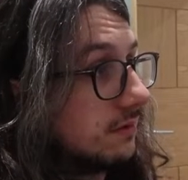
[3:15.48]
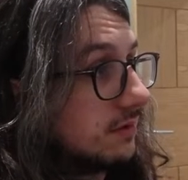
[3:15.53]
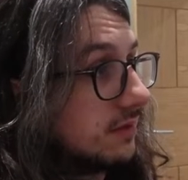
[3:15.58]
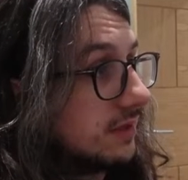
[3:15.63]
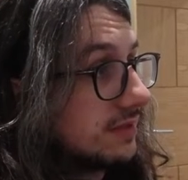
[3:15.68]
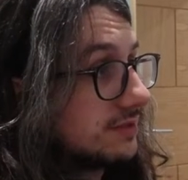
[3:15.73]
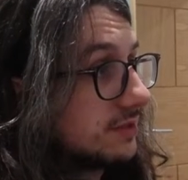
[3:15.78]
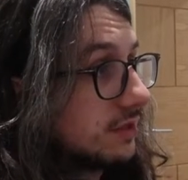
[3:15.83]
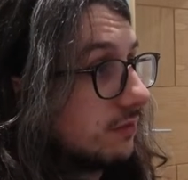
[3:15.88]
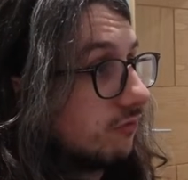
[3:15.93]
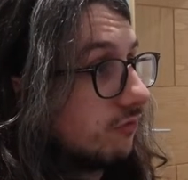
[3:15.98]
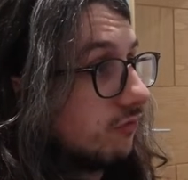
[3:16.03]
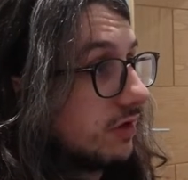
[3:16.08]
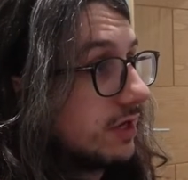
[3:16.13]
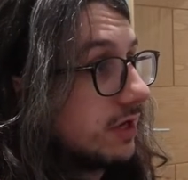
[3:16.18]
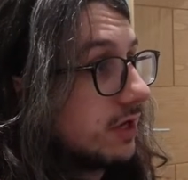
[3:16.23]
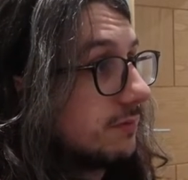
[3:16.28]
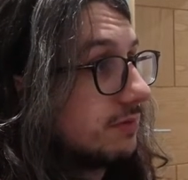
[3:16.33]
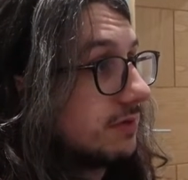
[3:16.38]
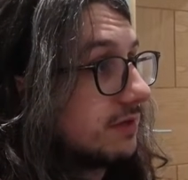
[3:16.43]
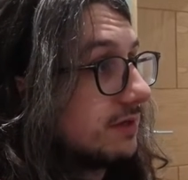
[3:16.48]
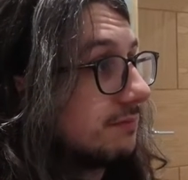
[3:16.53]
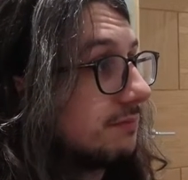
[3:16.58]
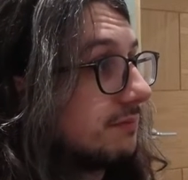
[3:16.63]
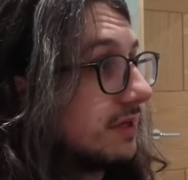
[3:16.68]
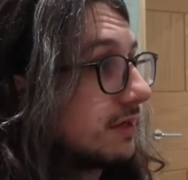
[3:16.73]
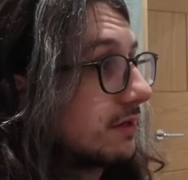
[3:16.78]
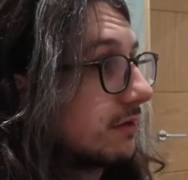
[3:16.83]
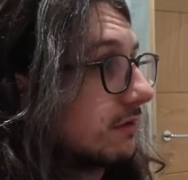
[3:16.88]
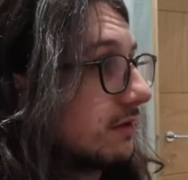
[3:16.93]
let's reopen
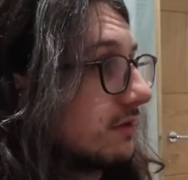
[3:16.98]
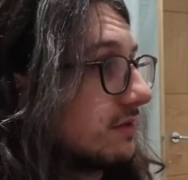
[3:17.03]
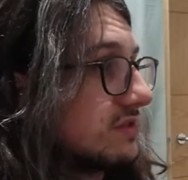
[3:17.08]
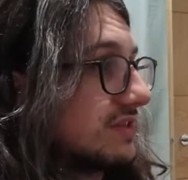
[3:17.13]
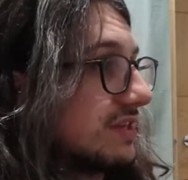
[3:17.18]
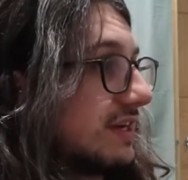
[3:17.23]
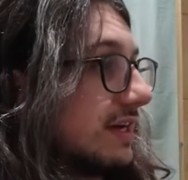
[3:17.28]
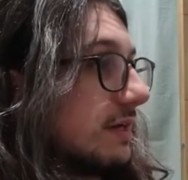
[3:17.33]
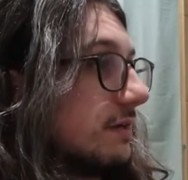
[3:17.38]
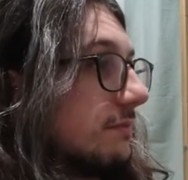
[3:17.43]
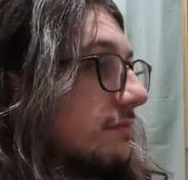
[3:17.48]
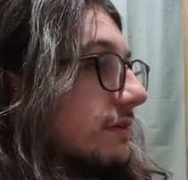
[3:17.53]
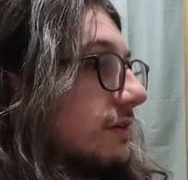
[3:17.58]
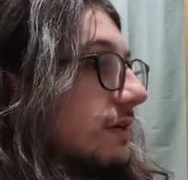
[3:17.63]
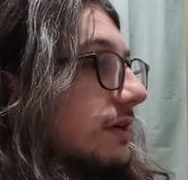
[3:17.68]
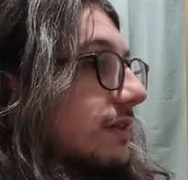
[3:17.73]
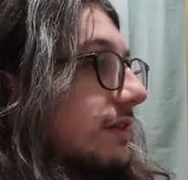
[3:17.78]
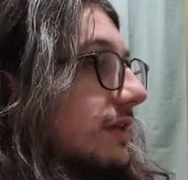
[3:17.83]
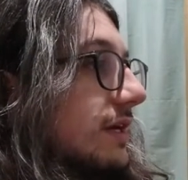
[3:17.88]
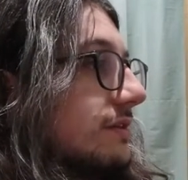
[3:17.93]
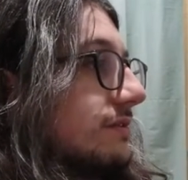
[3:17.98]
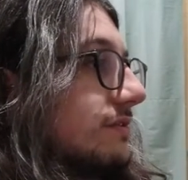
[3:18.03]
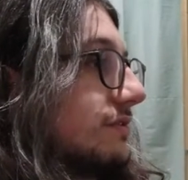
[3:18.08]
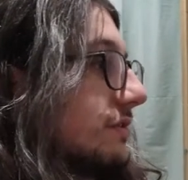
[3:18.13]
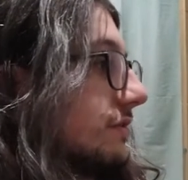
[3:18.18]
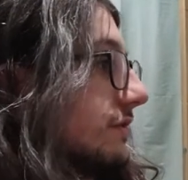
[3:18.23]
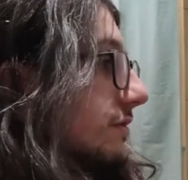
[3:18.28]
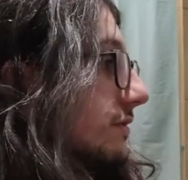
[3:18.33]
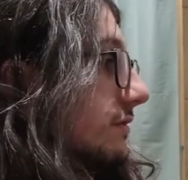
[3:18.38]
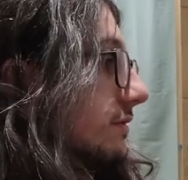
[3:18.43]
my crontab and then
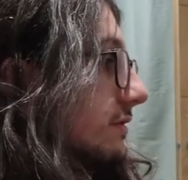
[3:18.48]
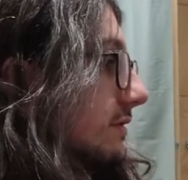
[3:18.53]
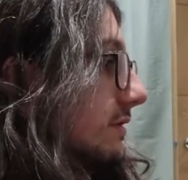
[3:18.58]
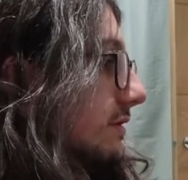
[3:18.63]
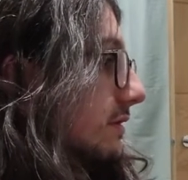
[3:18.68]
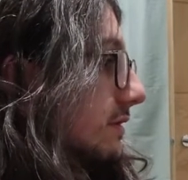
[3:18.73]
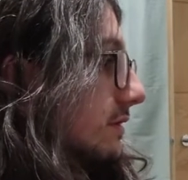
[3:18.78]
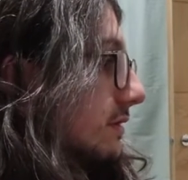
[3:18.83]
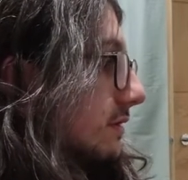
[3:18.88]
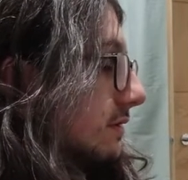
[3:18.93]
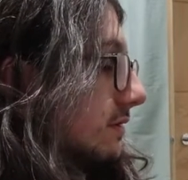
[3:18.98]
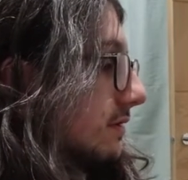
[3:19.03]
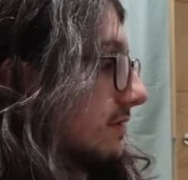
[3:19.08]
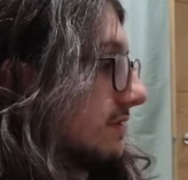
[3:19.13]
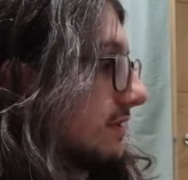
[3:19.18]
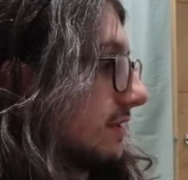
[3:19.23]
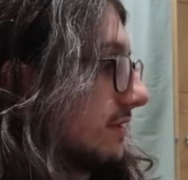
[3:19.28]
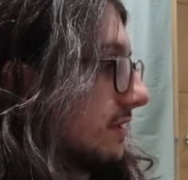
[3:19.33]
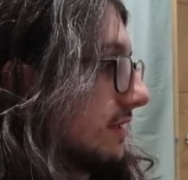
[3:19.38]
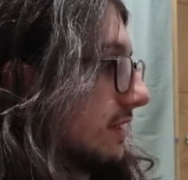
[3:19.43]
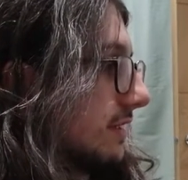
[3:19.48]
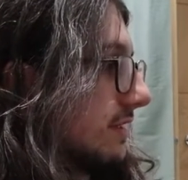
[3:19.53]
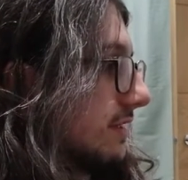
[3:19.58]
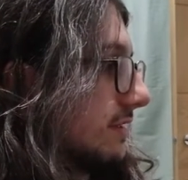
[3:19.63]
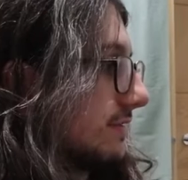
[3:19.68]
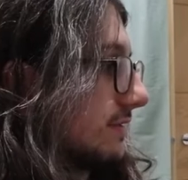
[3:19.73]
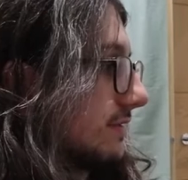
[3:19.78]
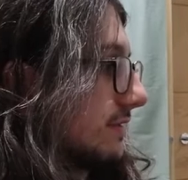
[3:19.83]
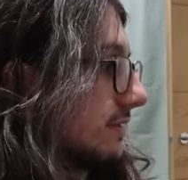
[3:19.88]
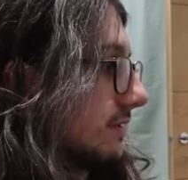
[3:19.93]
do something like
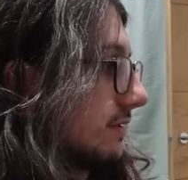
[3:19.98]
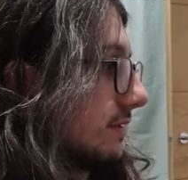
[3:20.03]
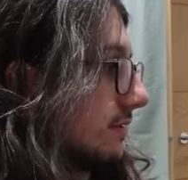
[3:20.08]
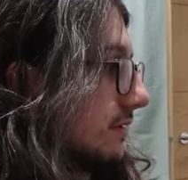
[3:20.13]
this.